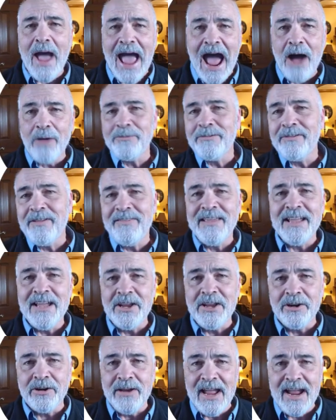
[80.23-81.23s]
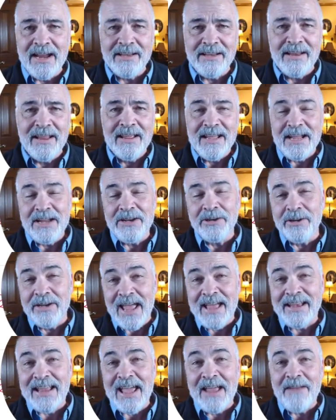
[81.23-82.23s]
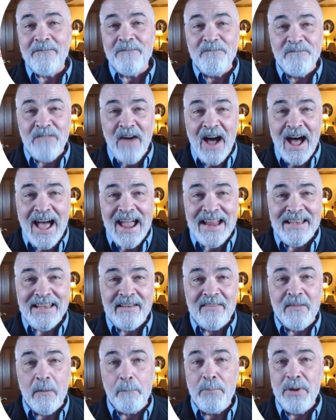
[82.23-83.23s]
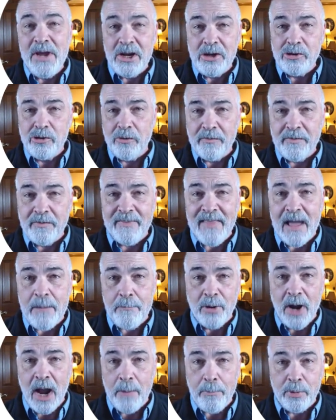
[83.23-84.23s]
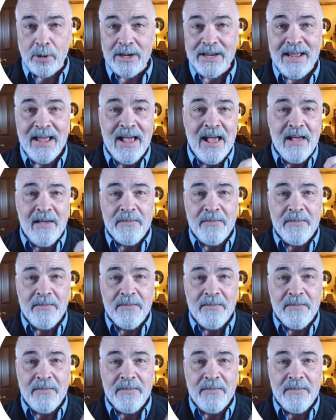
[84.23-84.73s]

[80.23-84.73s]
out to the internet and find the pictures of that property,